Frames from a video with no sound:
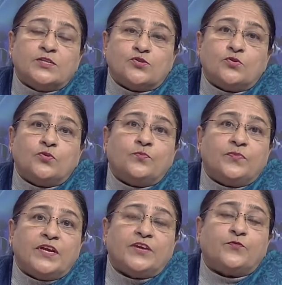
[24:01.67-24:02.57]
So,
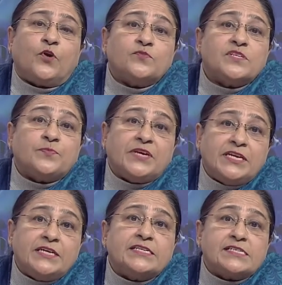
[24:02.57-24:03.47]
it forms a
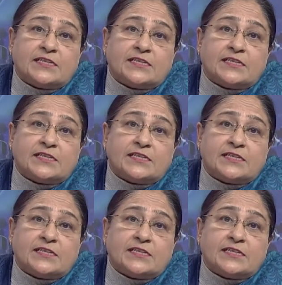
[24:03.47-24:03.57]
beaded